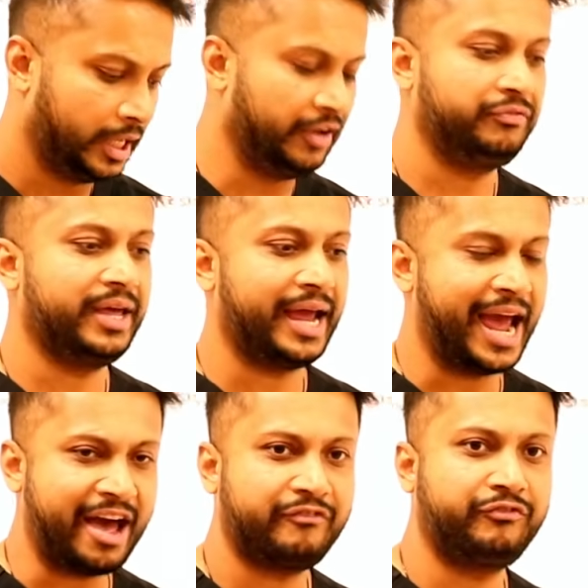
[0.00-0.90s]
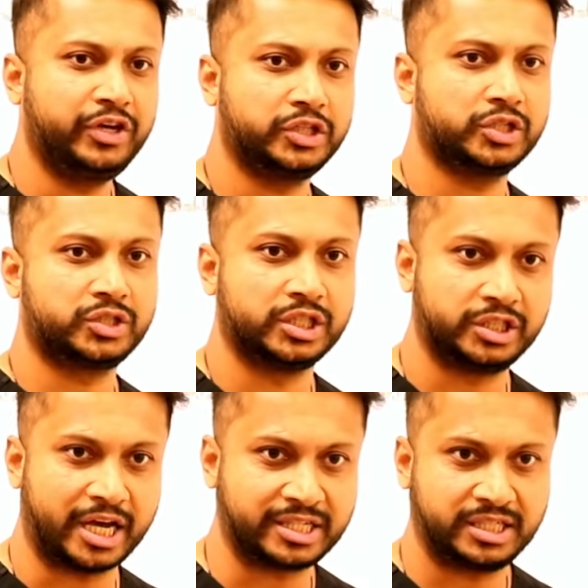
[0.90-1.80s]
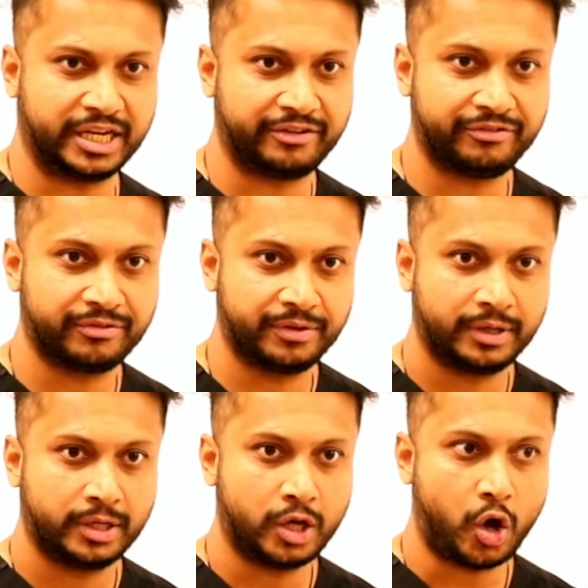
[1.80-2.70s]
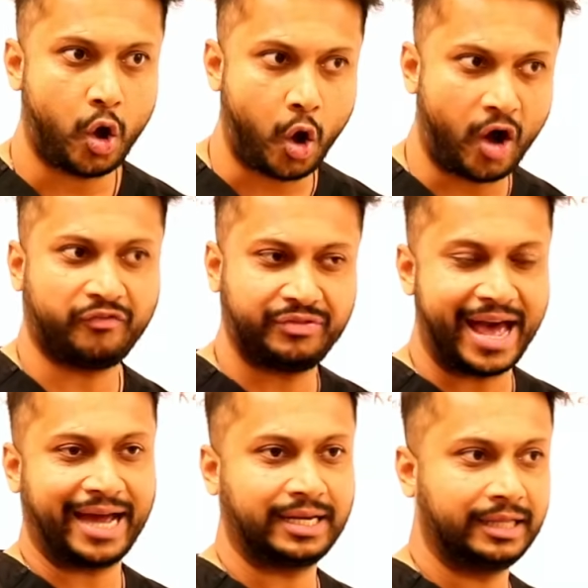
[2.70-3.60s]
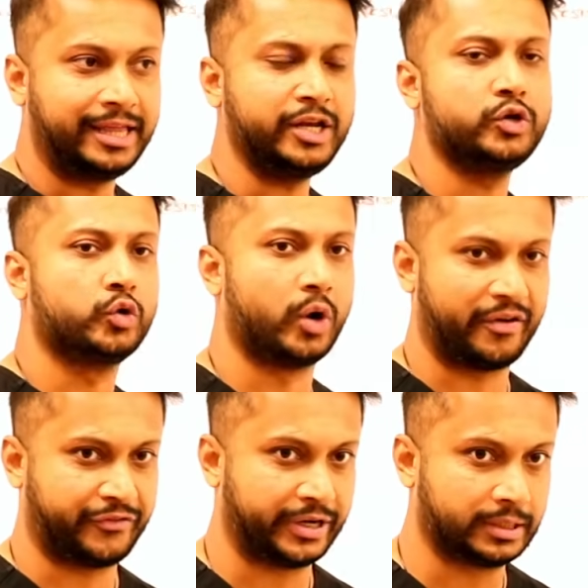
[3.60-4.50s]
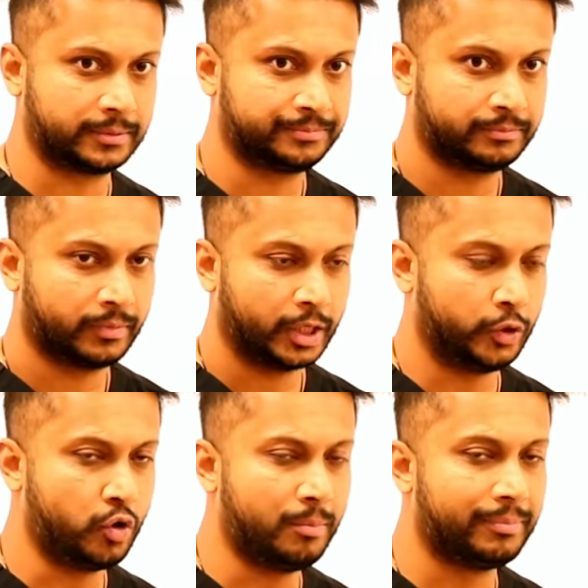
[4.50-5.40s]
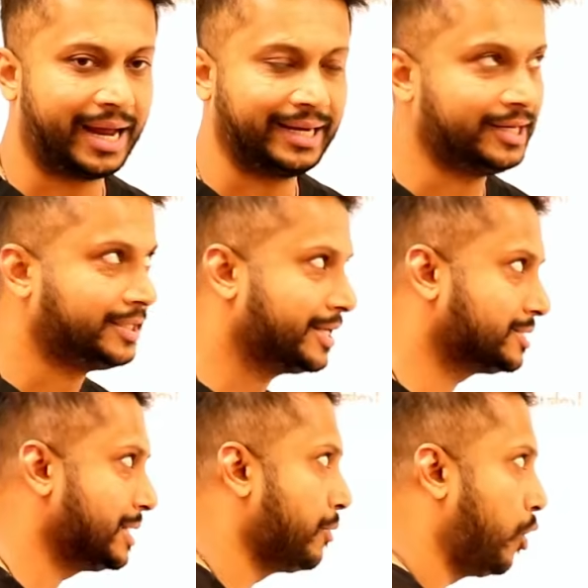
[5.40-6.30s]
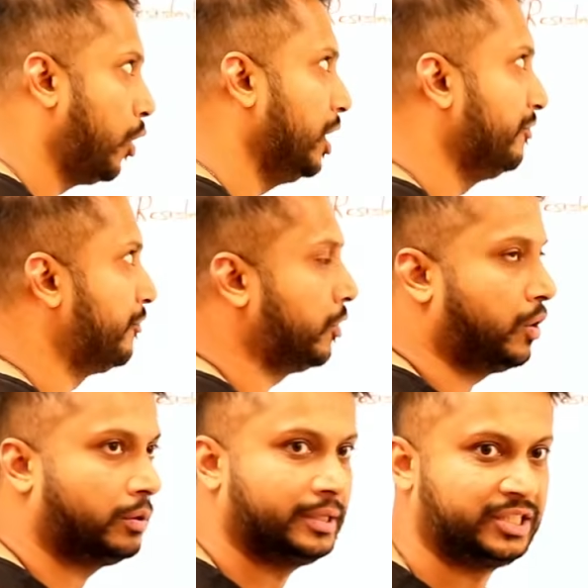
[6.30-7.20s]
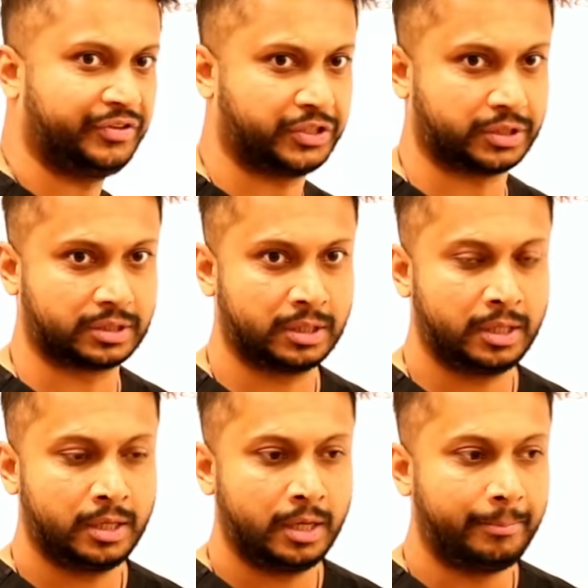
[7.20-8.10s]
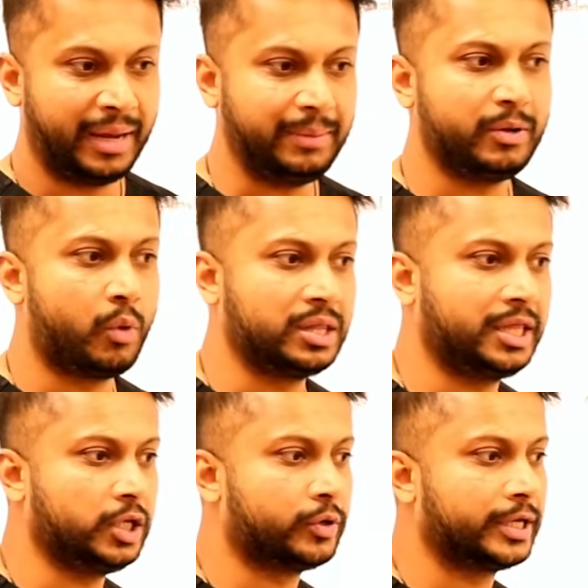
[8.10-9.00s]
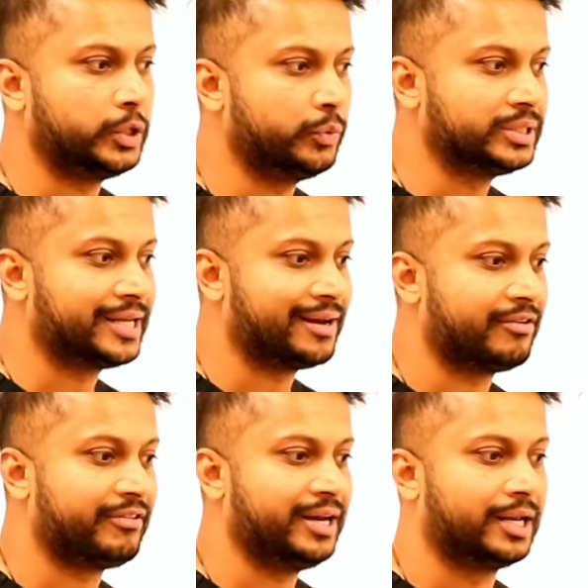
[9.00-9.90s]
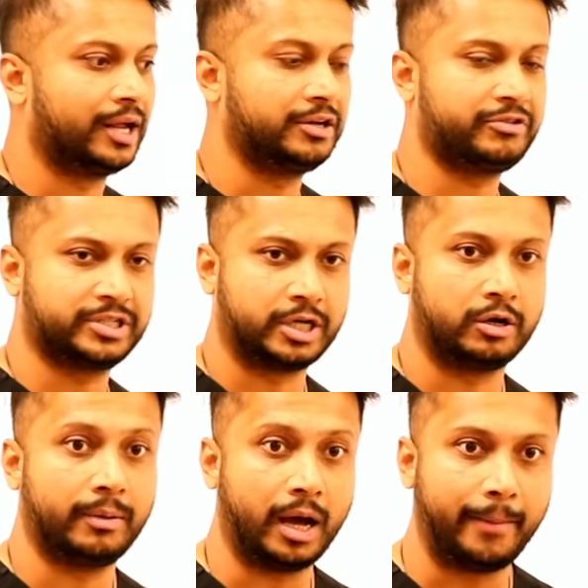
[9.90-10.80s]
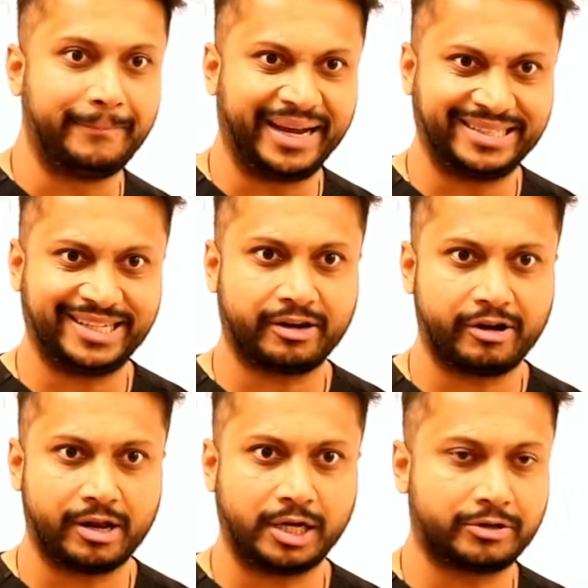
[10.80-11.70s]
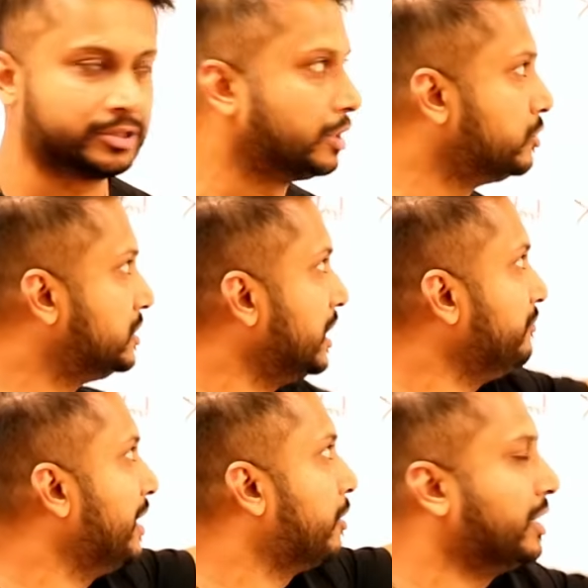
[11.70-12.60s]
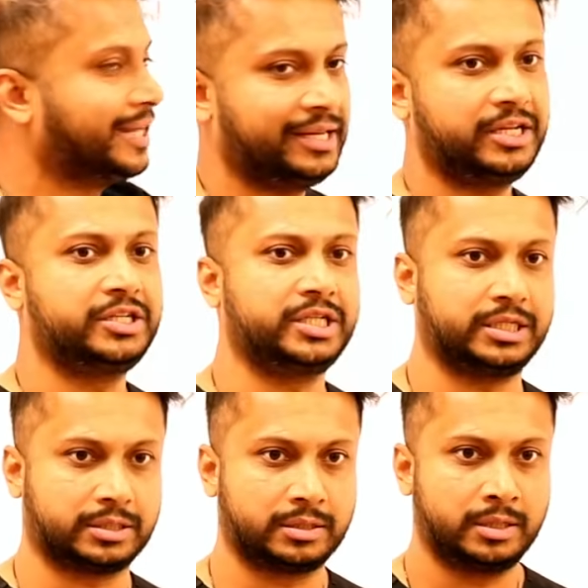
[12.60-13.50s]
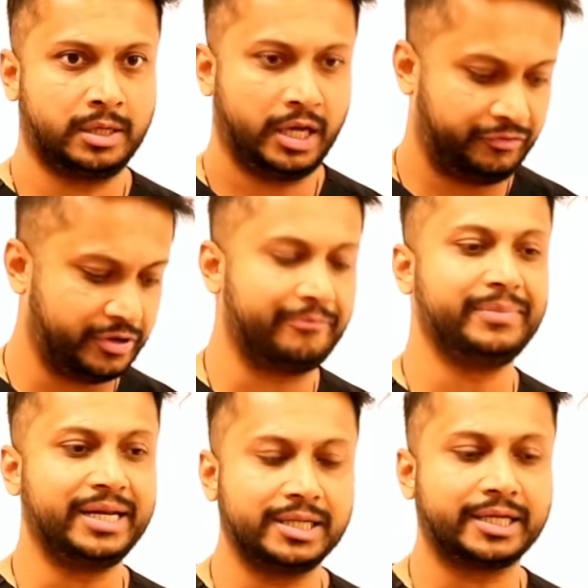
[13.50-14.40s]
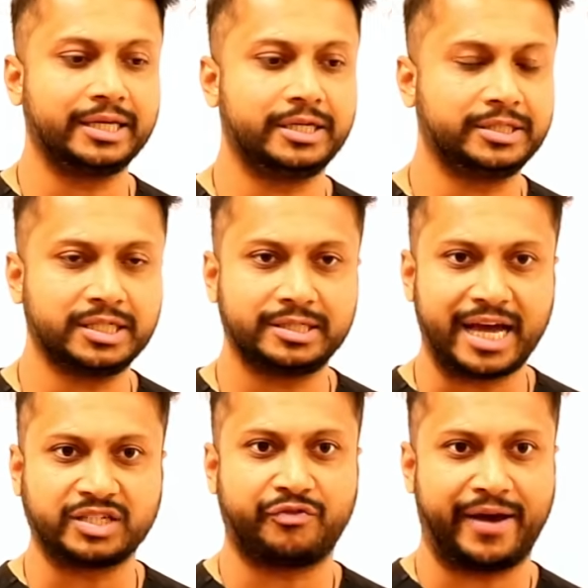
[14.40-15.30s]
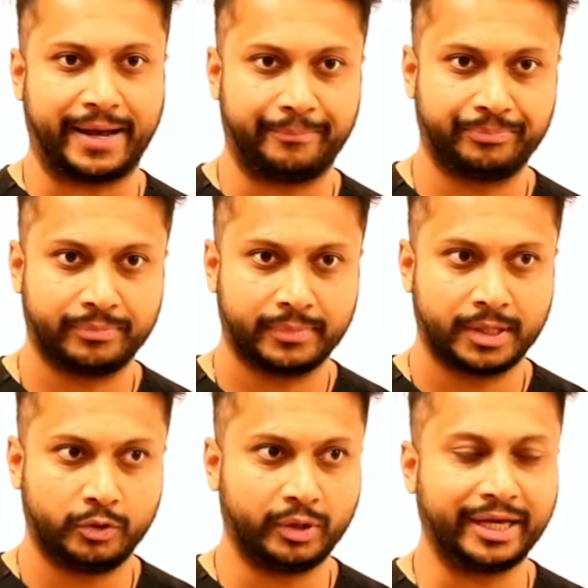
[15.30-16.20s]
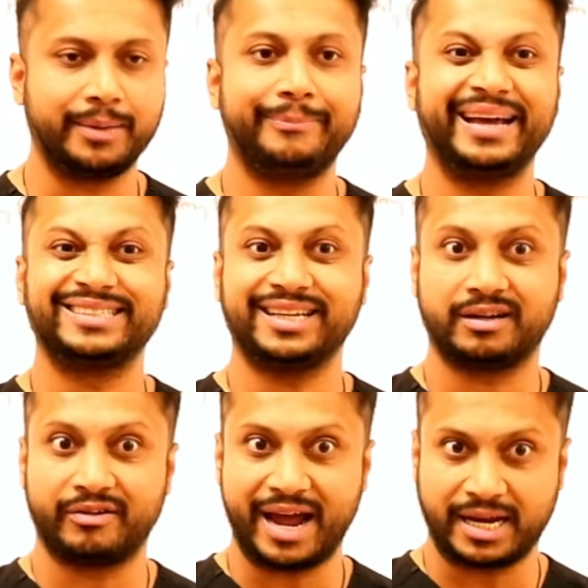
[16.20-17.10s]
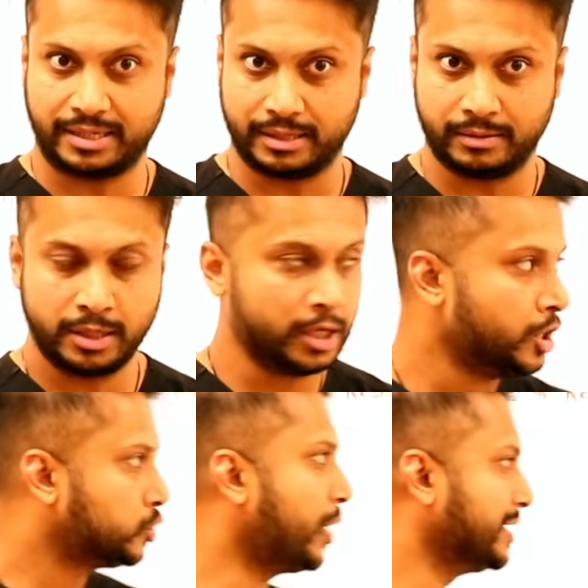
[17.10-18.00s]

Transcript: If they have features suggestive of that, then you go after it. You don't blindly test them all for these features. Maybe one thing you can do is get a renal ultrasound, a basic renal ultrasound to see if they got kidney disease. If you have medial kidney disease, that's fair. You can get a basic creatinine. So